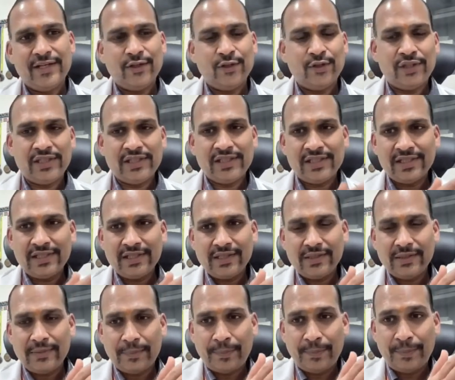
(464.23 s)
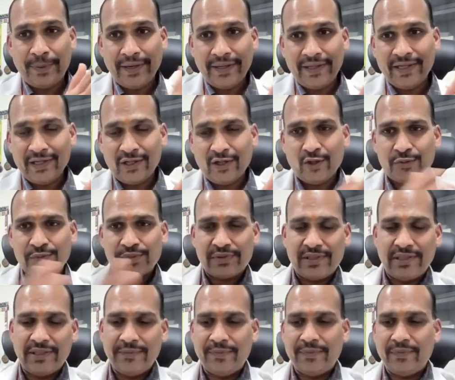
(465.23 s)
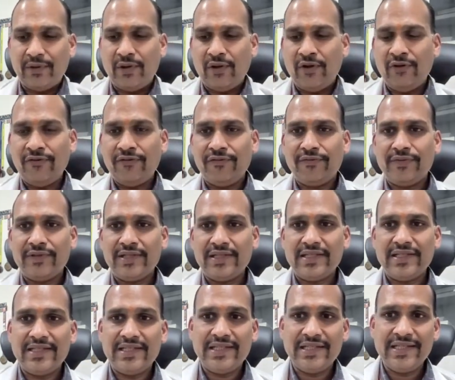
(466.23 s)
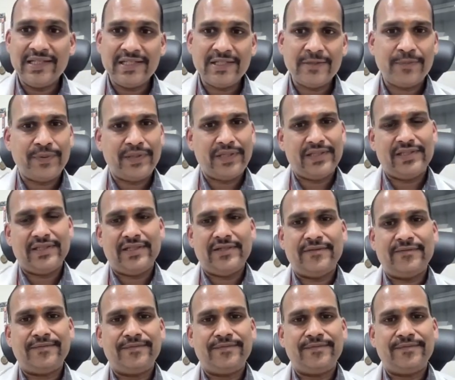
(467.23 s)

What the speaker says: So this is pattern of sleep of each person.